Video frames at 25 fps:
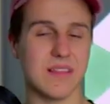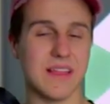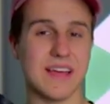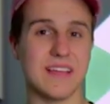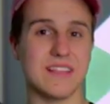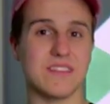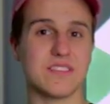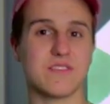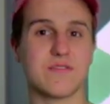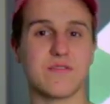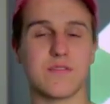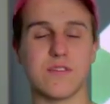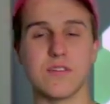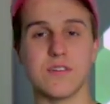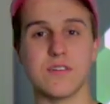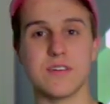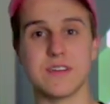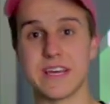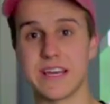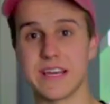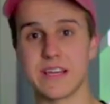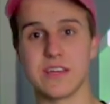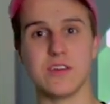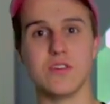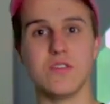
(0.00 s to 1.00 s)
lens for
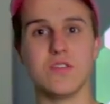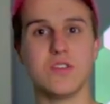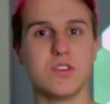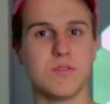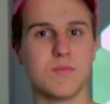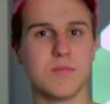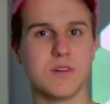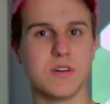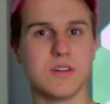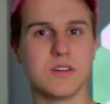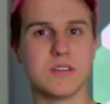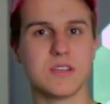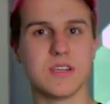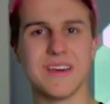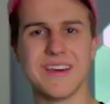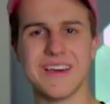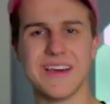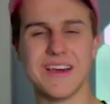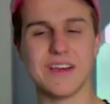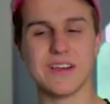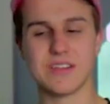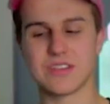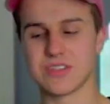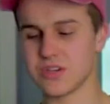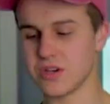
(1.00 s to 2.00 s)
tech YouTubers,
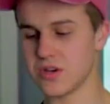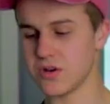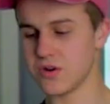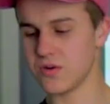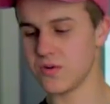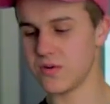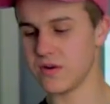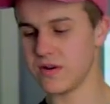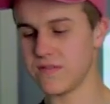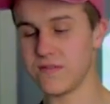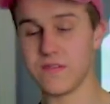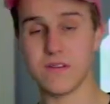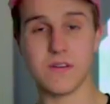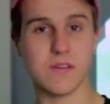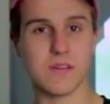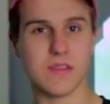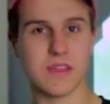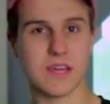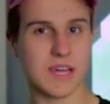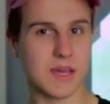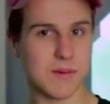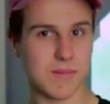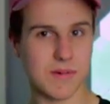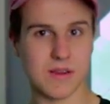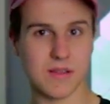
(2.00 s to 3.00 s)
so if you're
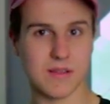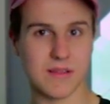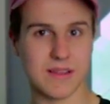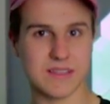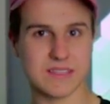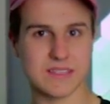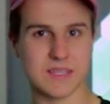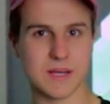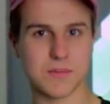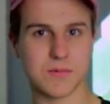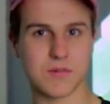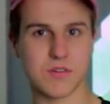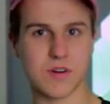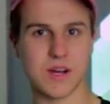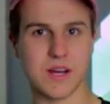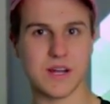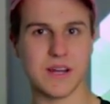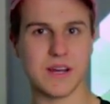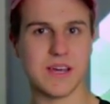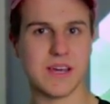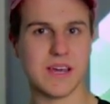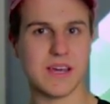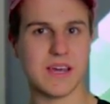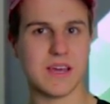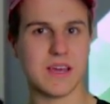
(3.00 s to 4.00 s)
thinking about a lens
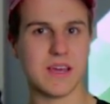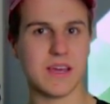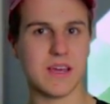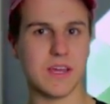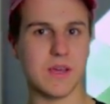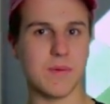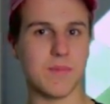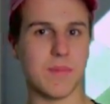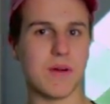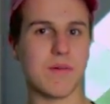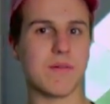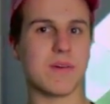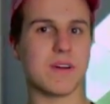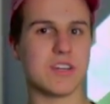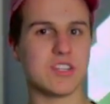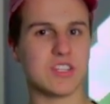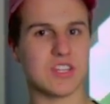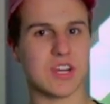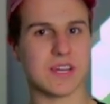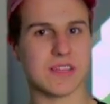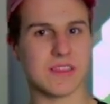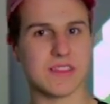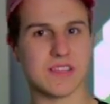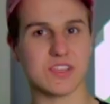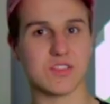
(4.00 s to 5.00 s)
upgrade, you might want to
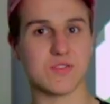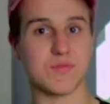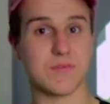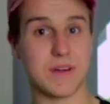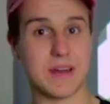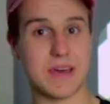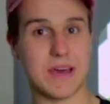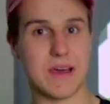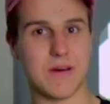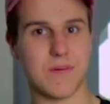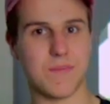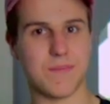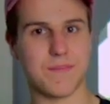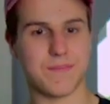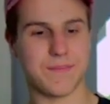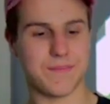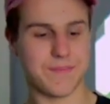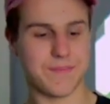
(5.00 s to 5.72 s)
check this one out.